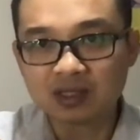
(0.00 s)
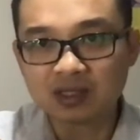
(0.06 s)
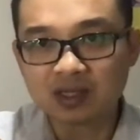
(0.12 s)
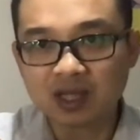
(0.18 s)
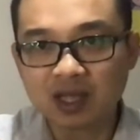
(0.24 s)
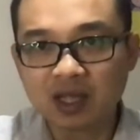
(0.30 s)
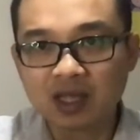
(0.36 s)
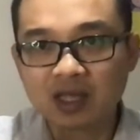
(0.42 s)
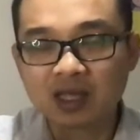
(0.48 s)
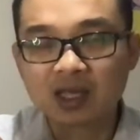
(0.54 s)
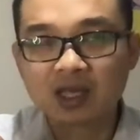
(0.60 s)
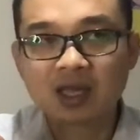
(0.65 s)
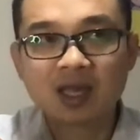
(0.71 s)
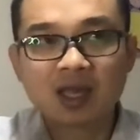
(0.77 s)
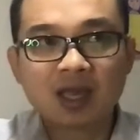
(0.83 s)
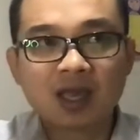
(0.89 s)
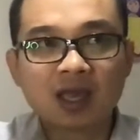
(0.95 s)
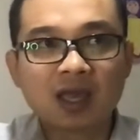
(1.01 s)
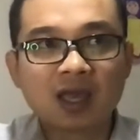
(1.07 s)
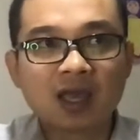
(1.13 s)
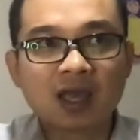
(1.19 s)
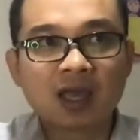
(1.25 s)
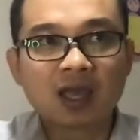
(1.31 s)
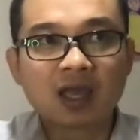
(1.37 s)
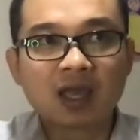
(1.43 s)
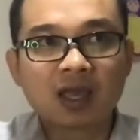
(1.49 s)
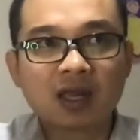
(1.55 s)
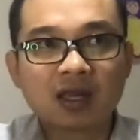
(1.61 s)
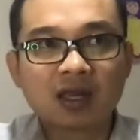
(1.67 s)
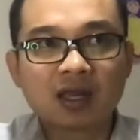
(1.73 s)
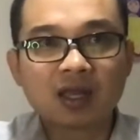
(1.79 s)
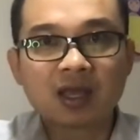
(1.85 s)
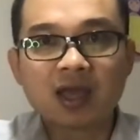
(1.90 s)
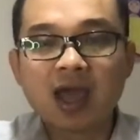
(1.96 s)
okay, and
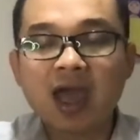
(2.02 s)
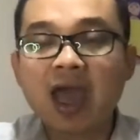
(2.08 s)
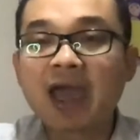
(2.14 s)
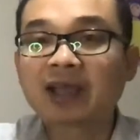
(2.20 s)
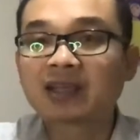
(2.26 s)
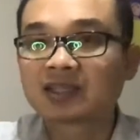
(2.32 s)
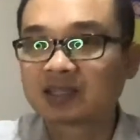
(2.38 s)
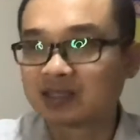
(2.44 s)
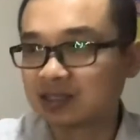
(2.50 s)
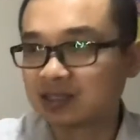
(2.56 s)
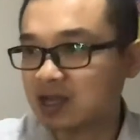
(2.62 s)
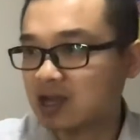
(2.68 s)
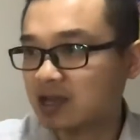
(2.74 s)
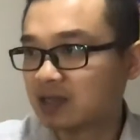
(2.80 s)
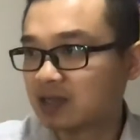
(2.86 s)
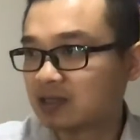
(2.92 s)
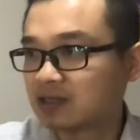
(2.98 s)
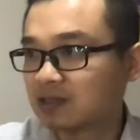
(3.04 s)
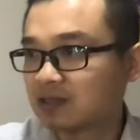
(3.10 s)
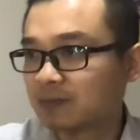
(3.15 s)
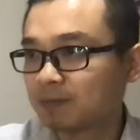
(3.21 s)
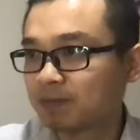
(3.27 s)
exercise,